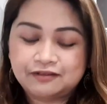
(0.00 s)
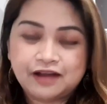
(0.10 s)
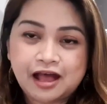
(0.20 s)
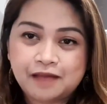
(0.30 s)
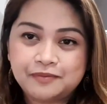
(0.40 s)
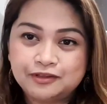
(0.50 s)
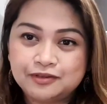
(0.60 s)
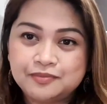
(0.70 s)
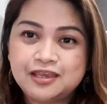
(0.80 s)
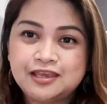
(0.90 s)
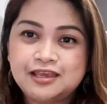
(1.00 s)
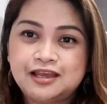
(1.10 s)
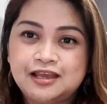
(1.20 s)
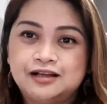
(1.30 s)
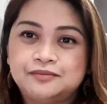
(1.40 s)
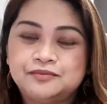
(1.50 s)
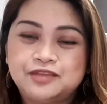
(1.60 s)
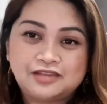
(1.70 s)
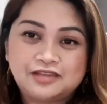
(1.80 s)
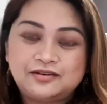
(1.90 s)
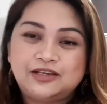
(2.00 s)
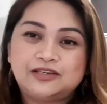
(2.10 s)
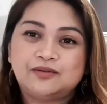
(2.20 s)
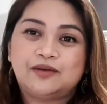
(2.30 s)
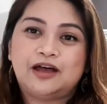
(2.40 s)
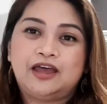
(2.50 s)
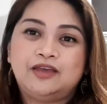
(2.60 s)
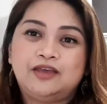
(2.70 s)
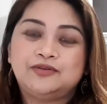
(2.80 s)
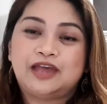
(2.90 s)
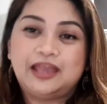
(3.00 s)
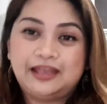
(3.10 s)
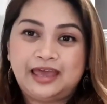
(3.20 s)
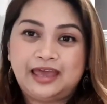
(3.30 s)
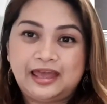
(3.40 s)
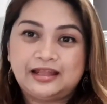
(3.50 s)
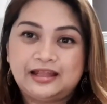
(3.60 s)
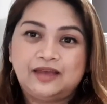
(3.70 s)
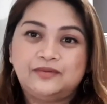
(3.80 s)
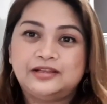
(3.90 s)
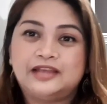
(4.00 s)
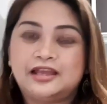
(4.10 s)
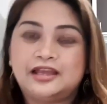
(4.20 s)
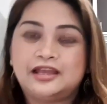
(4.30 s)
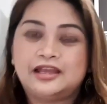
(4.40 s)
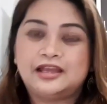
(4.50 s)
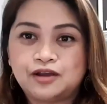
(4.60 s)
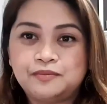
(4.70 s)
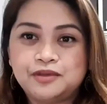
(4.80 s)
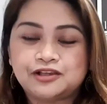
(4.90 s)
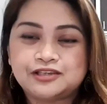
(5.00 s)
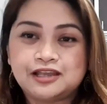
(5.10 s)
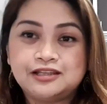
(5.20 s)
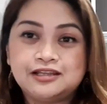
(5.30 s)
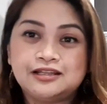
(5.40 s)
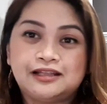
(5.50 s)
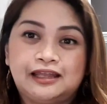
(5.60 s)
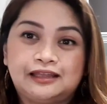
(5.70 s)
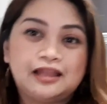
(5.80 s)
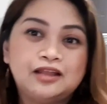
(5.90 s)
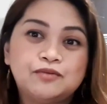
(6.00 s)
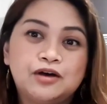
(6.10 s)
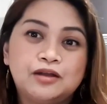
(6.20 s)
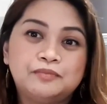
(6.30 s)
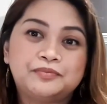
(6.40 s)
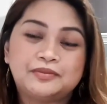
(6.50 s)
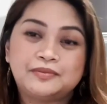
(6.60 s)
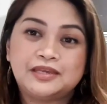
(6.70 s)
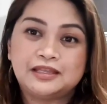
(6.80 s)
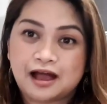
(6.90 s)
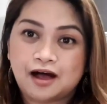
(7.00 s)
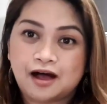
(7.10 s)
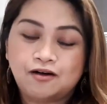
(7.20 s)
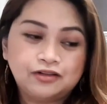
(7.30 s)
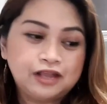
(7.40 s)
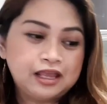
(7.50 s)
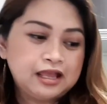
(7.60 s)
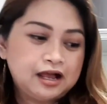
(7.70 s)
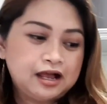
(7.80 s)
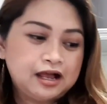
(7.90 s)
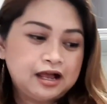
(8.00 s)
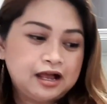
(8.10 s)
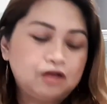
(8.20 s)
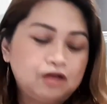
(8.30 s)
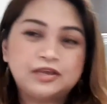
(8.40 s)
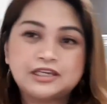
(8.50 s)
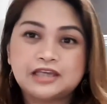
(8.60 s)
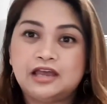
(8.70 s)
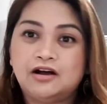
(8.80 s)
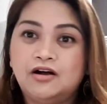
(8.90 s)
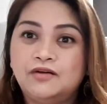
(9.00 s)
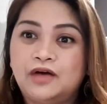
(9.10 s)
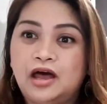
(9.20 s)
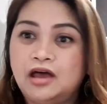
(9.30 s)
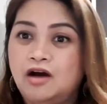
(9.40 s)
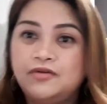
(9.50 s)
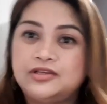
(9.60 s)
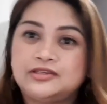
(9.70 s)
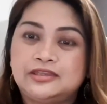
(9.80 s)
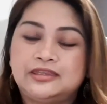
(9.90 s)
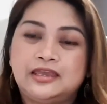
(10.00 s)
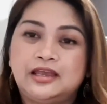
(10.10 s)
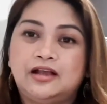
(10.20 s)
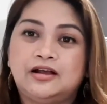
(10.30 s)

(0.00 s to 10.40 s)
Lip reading: happened to me, that's the reason why I will end of story, because I didn't let anyone put me down. I always think